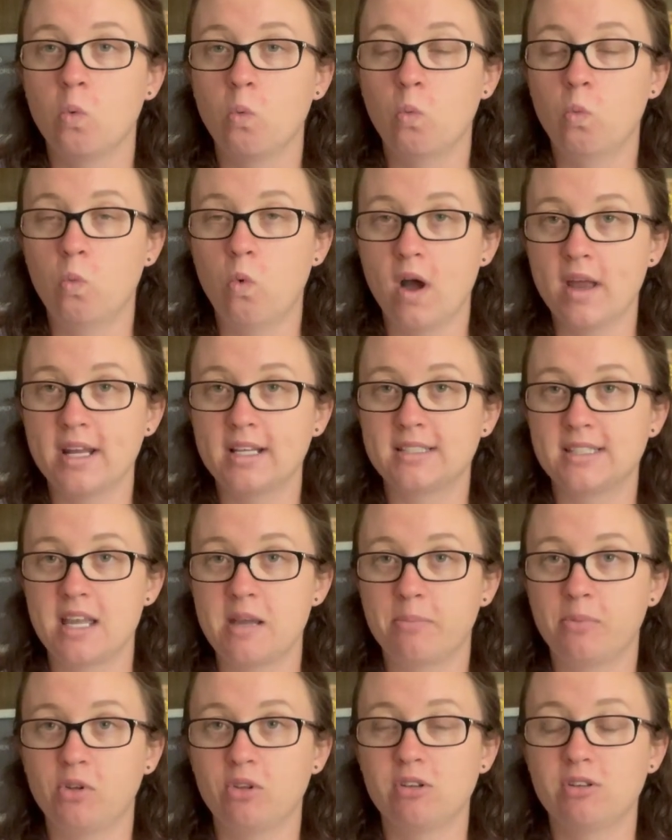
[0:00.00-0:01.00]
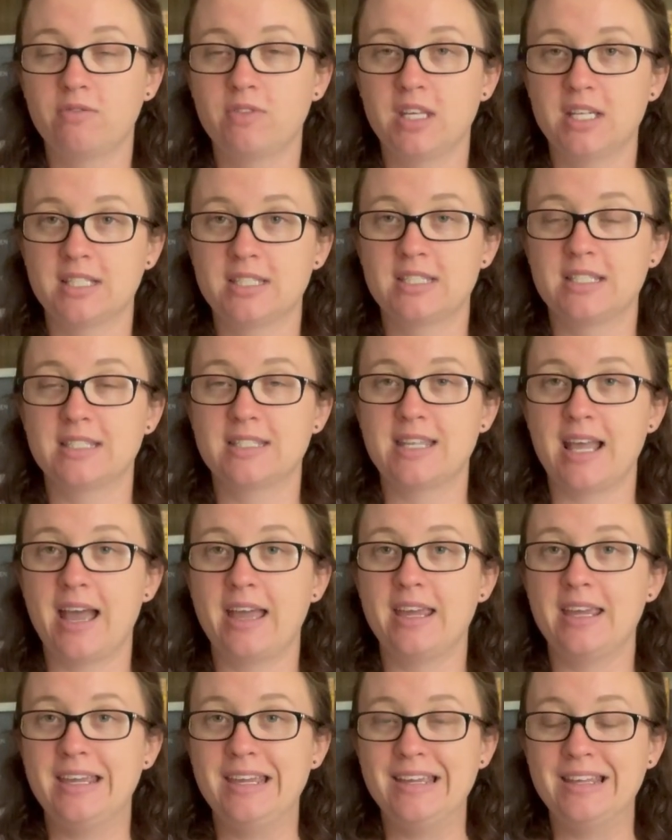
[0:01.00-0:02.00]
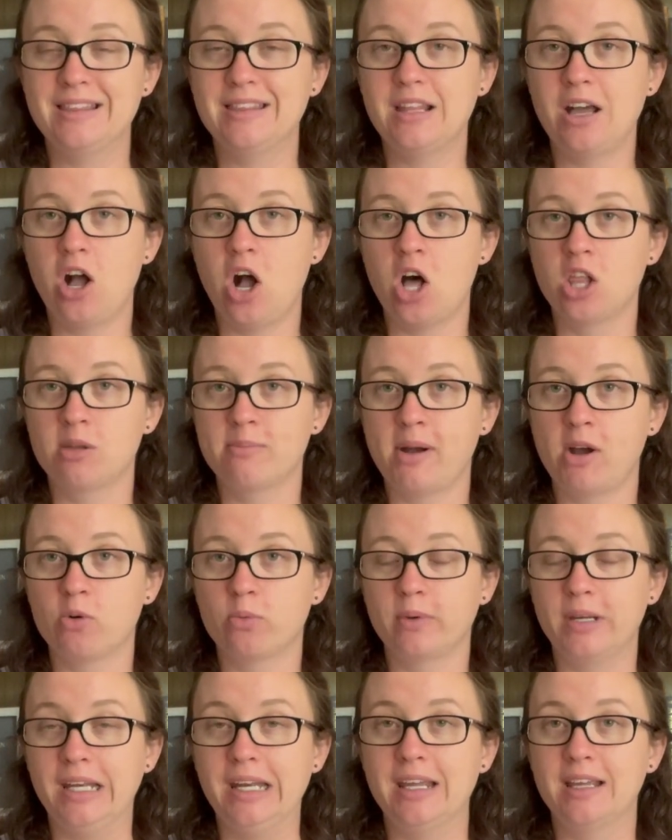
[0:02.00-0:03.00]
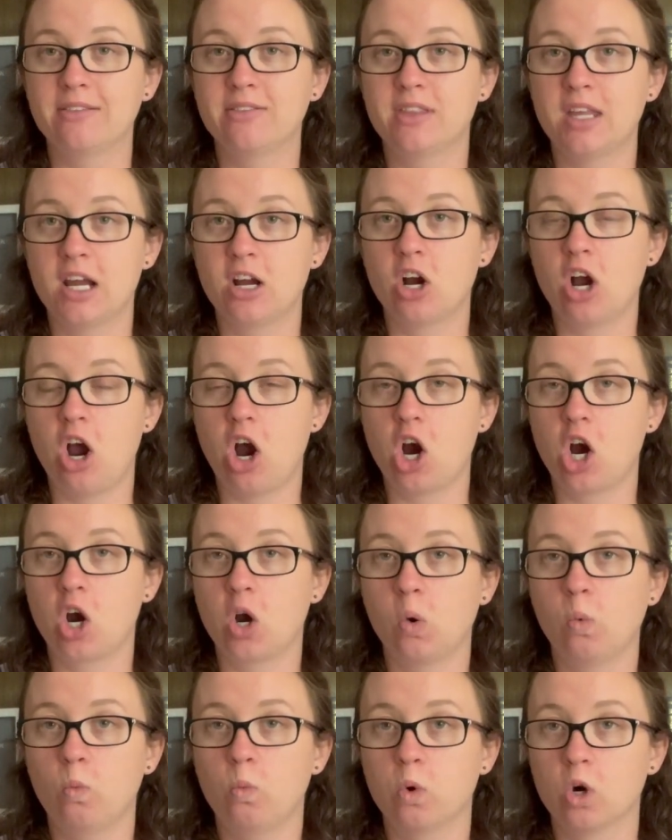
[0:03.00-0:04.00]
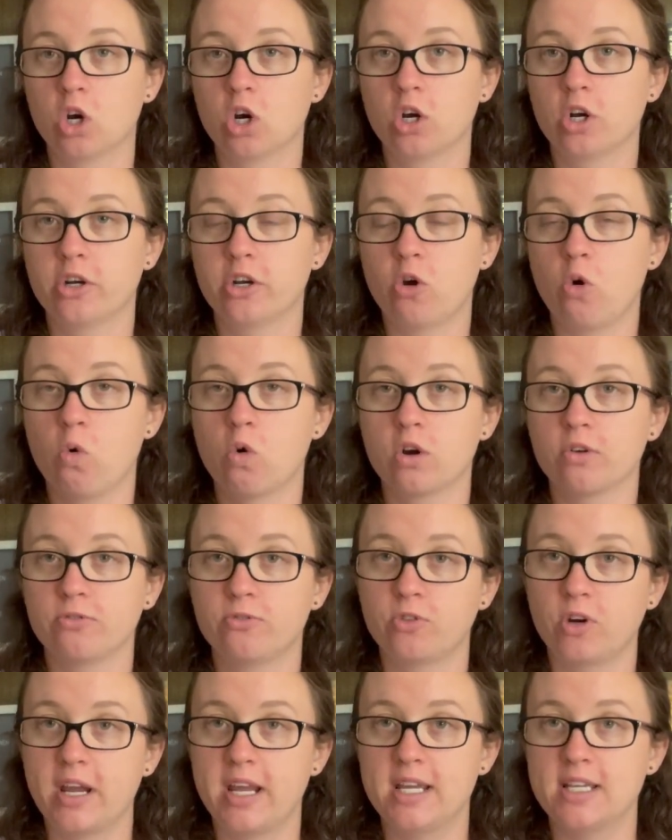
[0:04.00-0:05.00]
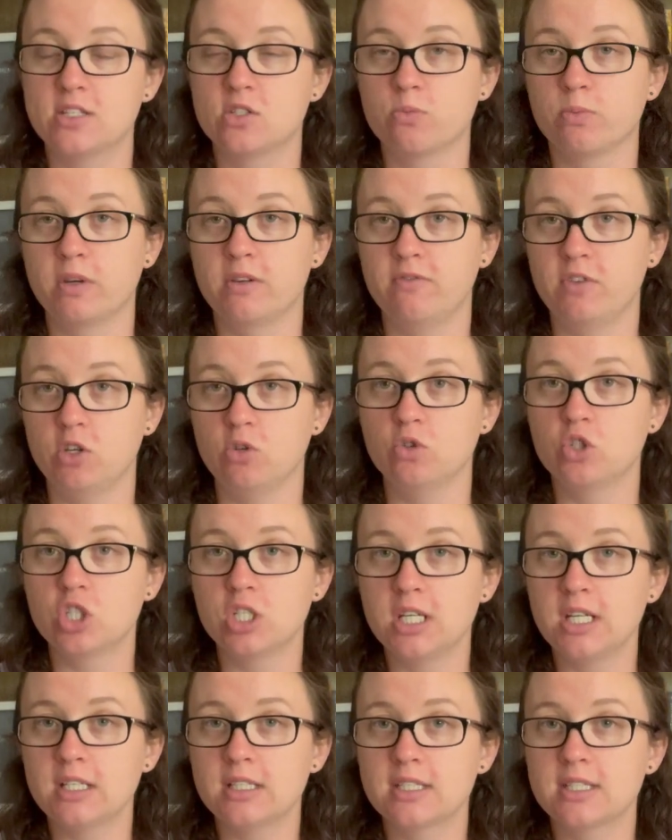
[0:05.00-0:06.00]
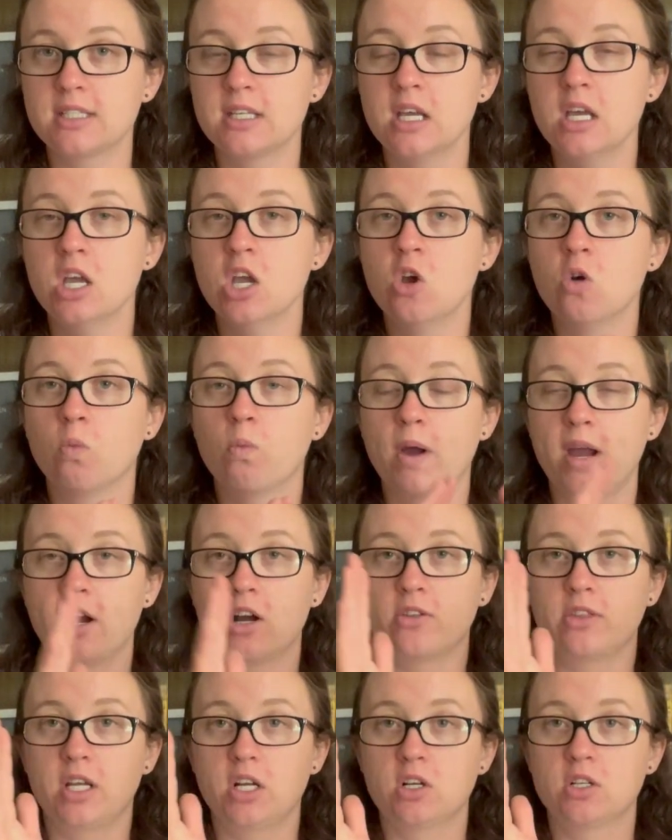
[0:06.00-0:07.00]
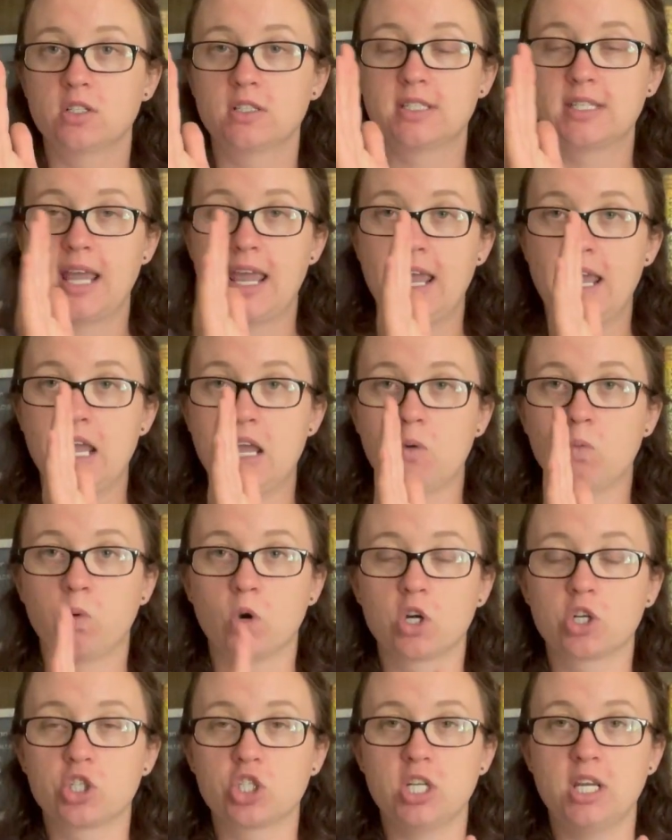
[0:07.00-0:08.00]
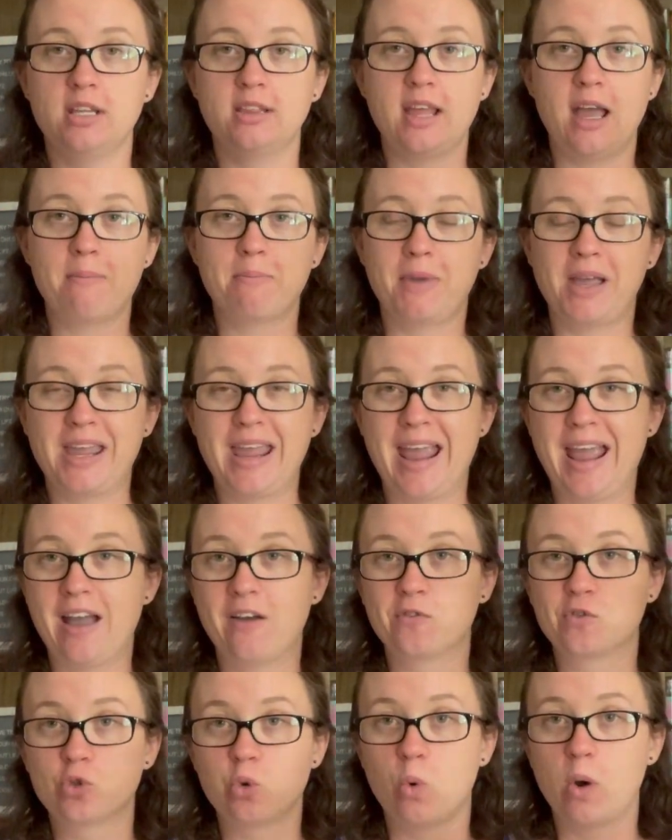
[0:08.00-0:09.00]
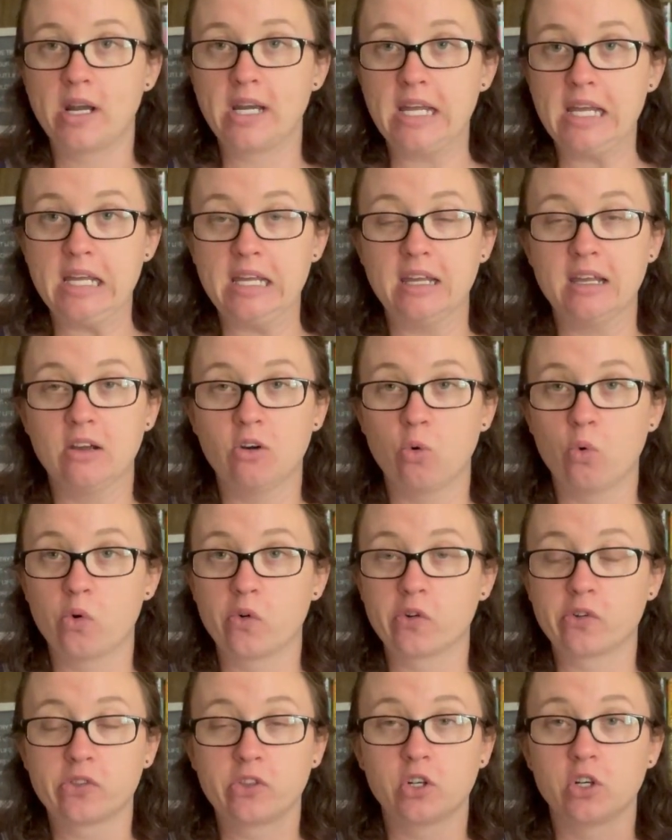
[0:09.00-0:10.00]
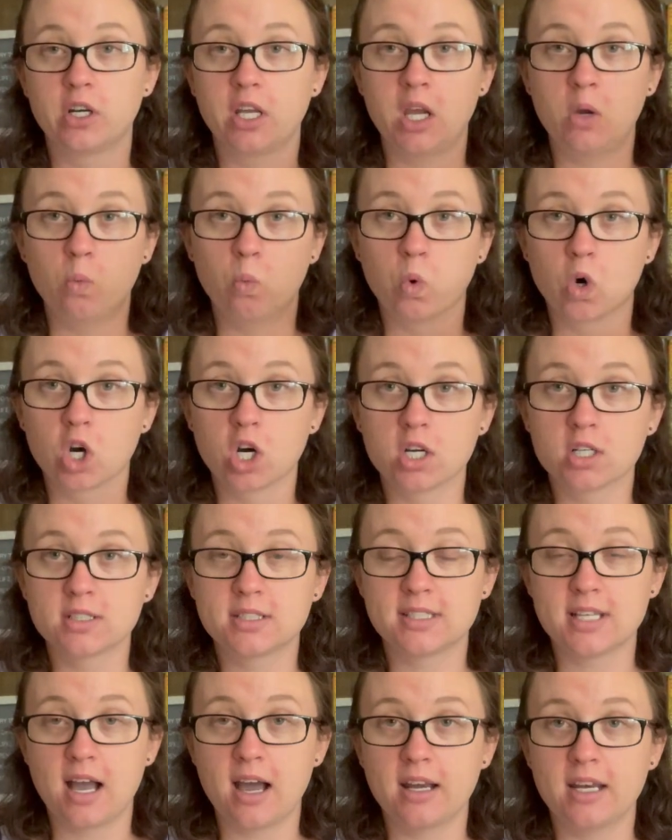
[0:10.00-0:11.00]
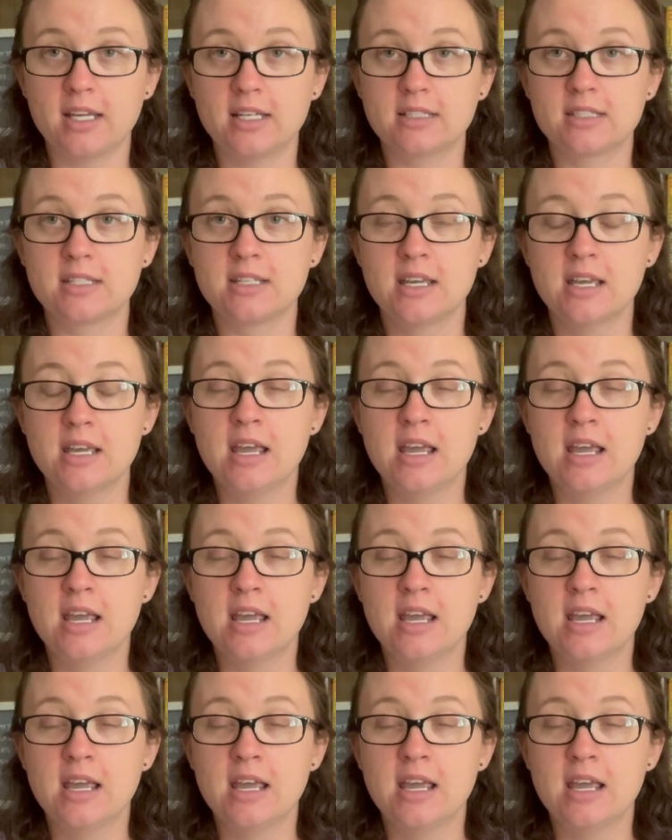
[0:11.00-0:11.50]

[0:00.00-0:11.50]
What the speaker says: one example of this is that in the All About Reading, there are word or phrase review sheets where there's a worksheet that might have 20 or 30 words on it,